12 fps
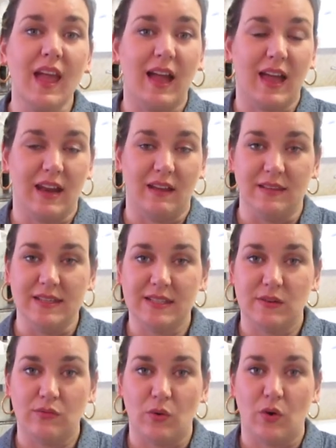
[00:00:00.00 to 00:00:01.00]
I kind of
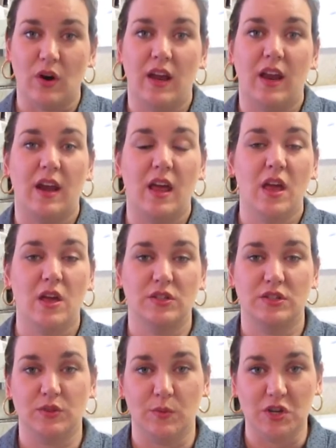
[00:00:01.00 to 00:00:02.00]
listen for it,
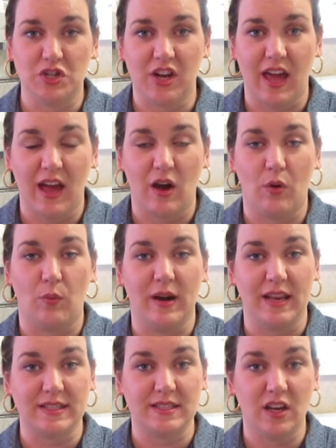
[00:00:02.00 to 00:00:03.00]
switch it out. When
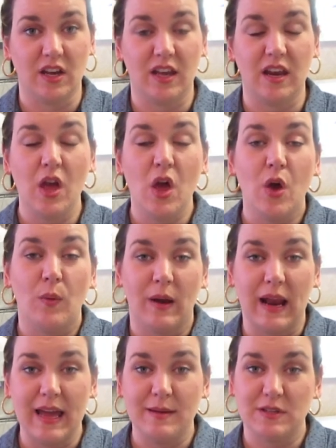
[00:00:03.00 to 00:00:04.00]
it's done, when
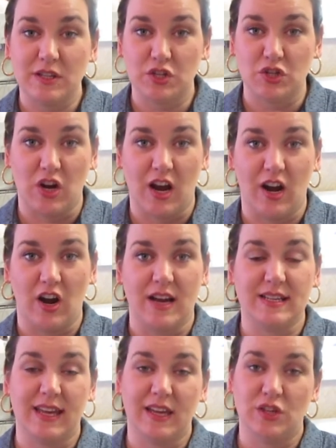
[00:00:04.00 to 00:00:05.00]
I empty the dryer, I
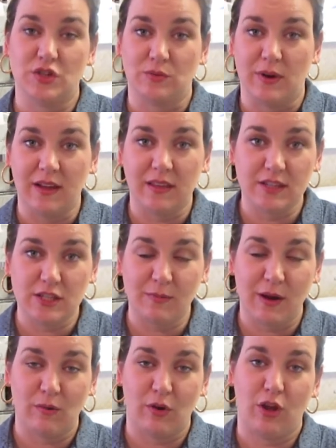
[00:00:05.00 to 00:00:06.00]
take it directly to
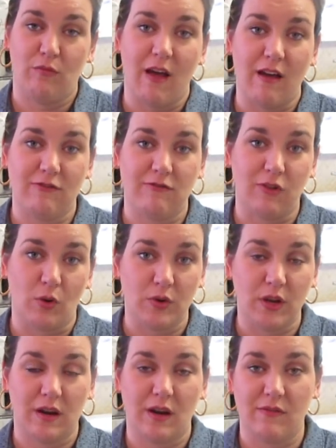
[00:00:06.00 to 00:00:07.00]
my room, I fold it